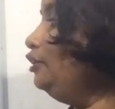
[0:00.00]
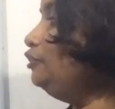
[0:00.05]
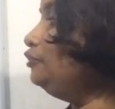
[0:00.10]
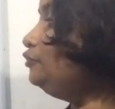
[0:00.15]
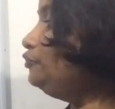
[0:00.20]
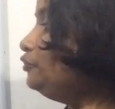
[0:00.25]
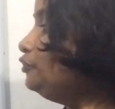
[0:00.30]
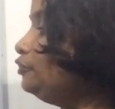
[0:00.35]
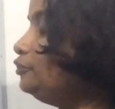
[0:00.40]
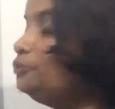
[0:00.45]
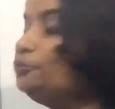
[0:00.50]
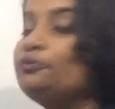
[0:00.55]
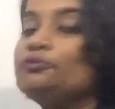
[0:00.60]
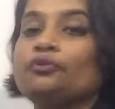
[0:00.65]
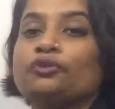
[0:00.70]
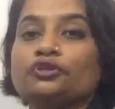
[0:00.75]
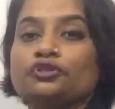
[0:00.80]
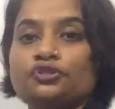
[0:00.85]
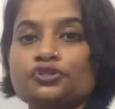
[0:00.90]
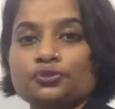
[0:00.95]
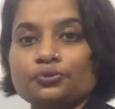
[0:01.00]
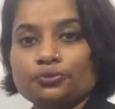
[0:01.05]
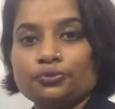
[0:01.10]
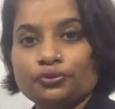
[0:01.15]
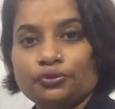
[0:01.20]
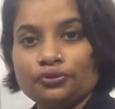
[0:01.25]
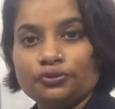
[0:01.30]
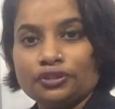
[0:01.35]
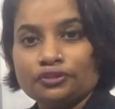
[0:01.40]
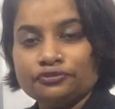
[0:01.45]
If you want
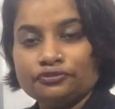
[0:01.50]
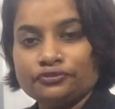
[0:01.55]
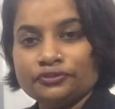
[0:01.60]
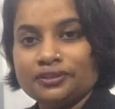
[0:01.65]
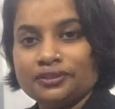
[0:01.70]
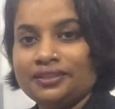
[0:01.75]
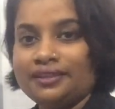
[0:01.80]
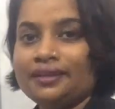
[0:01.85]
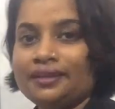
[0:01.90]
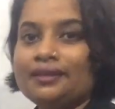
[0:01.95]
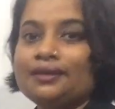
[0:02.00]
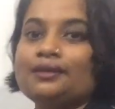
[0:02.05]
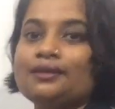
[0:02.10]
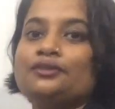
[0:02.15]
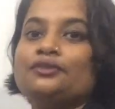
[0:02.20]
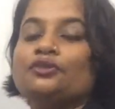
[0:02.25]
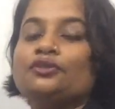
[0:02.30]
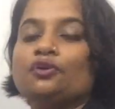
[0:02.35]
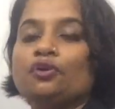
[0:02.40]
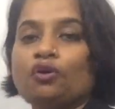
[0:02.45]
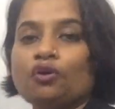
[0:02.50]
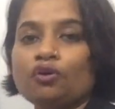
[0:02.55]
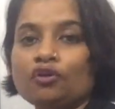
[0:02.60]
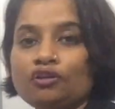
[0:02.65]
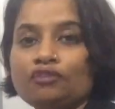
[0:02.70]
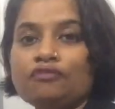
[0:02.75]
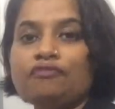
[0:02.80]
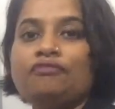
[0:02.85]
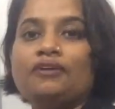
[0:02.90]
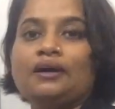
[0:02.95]
to refer the
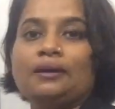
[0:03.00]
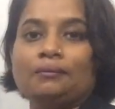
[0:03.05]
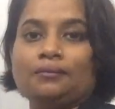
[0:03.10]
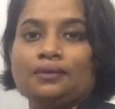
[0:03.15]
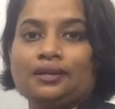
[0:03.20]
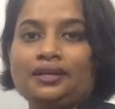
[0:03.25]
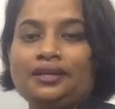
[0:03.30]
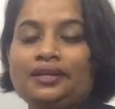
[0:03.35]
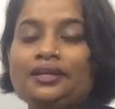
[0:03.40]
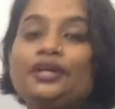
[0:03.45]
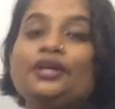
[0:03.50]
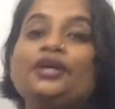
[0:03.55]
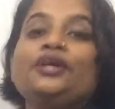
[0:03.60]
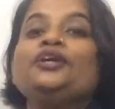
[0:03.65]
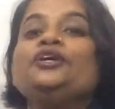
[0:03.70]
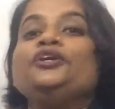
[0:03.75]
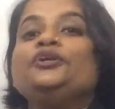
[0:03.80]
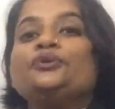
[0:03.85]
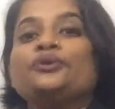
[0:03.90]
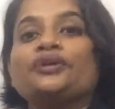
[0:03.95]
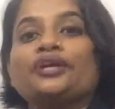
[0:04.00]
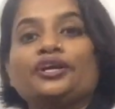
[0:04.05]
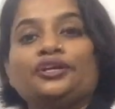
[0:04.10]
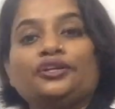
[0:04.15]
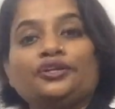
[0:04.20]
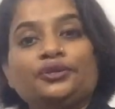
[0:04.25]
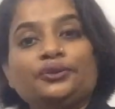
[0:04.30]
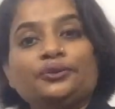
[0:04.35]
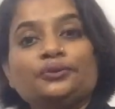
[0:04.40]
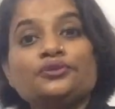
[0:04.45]
whole family, you
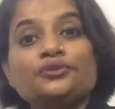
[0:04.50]
can